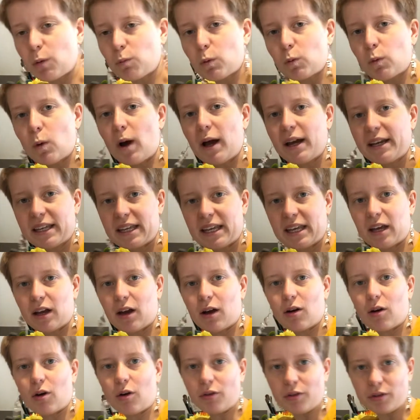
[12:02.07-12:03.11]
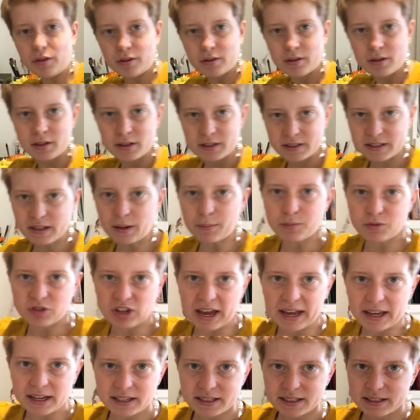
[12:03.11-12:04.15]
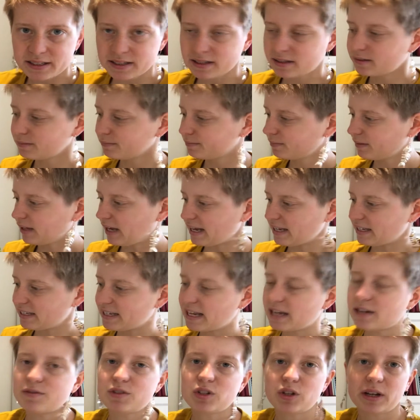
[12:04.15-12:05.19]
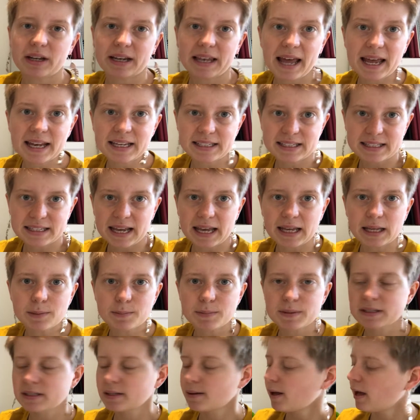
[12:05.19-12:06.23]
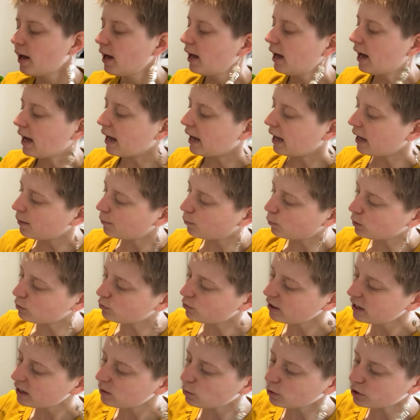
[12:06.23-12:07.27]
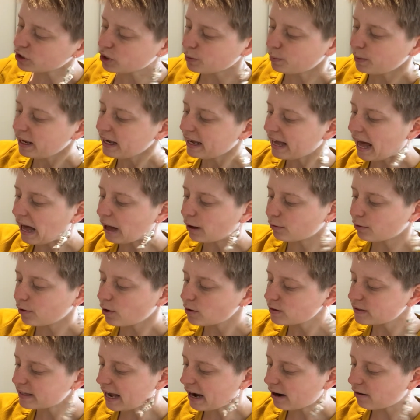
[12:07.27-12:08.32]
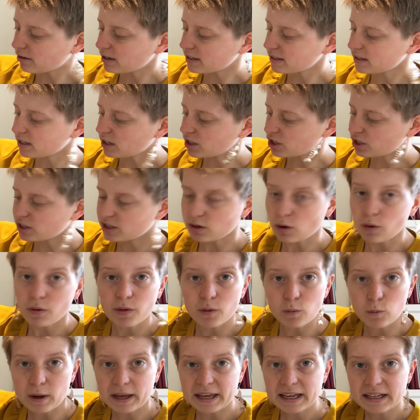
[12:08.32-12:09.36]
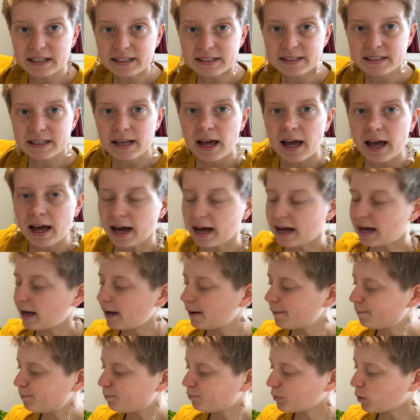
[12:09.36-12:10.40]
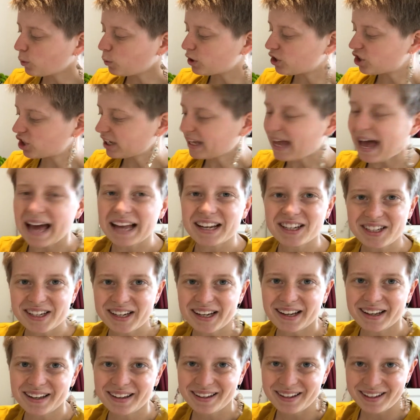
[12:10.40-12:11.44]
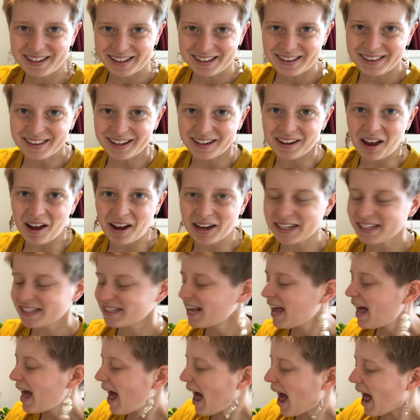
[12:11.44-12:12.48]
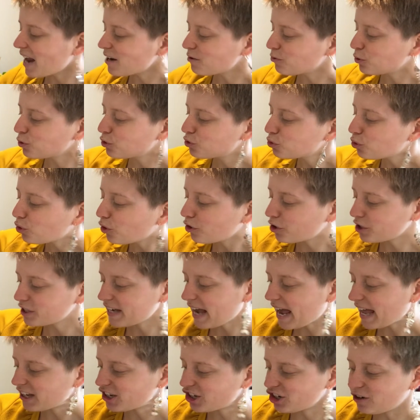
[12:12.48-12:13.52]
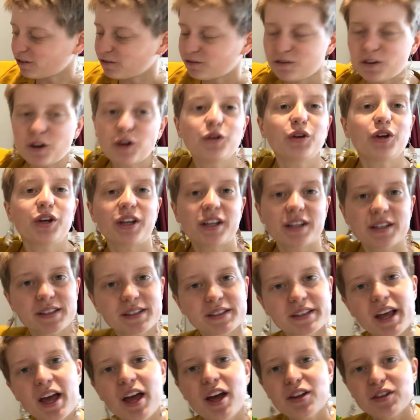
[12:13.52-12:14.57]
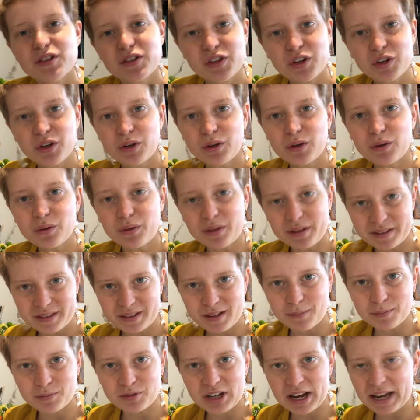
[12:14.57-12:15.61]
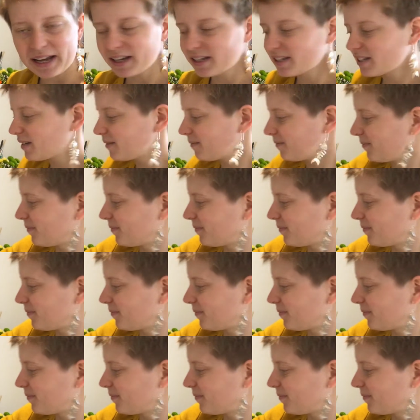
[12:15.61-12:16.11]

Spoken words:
we're working on subjects instead of doing landscapes. We really want to pick out those areas such as on the wings, which are catching the light, and it will draw our attention and focus to the subject.